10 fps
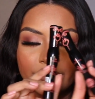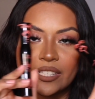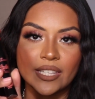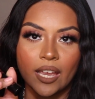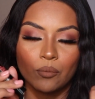the
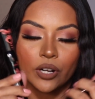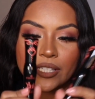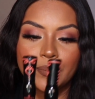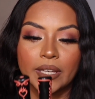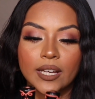same
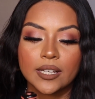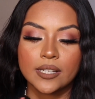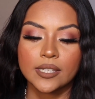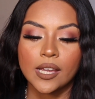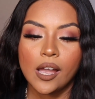one
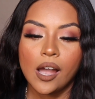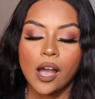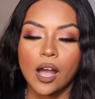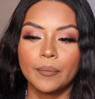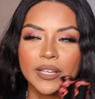because
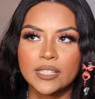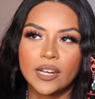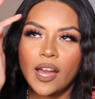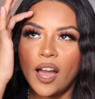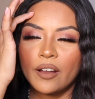they
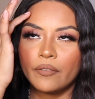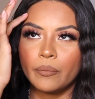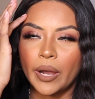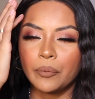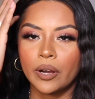did have
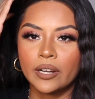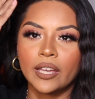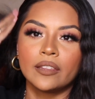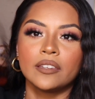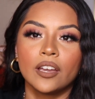buy one
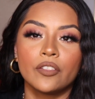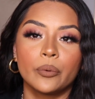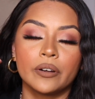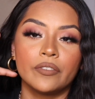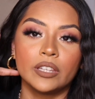get the other
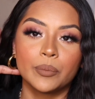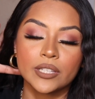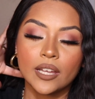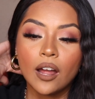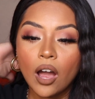one
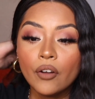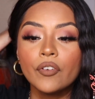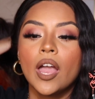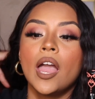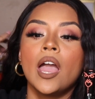50% off,
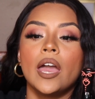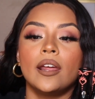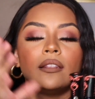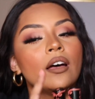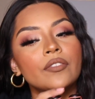and
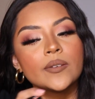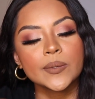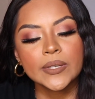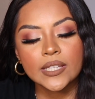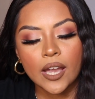I love
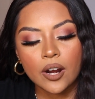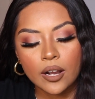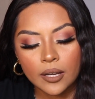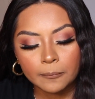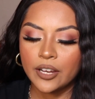this
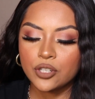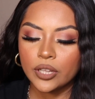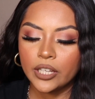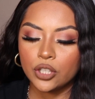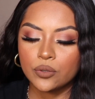mascara. I
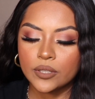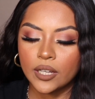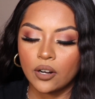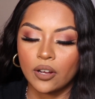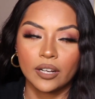usually use
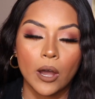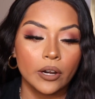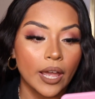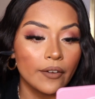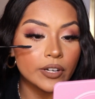it on
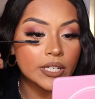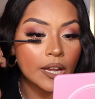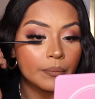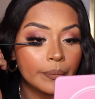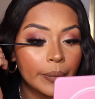an
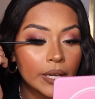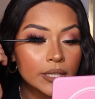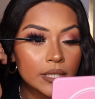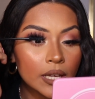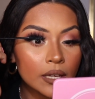everyday
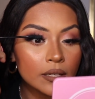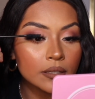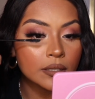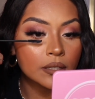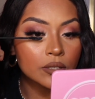
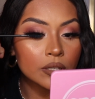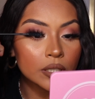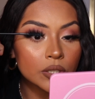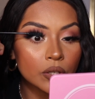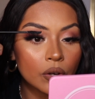basis
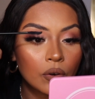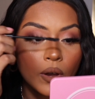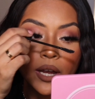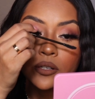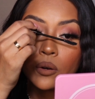just so
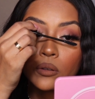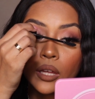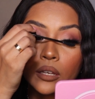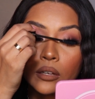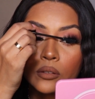I don't
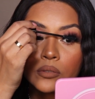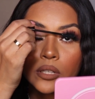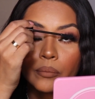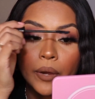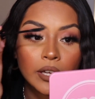like use
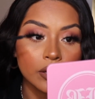up my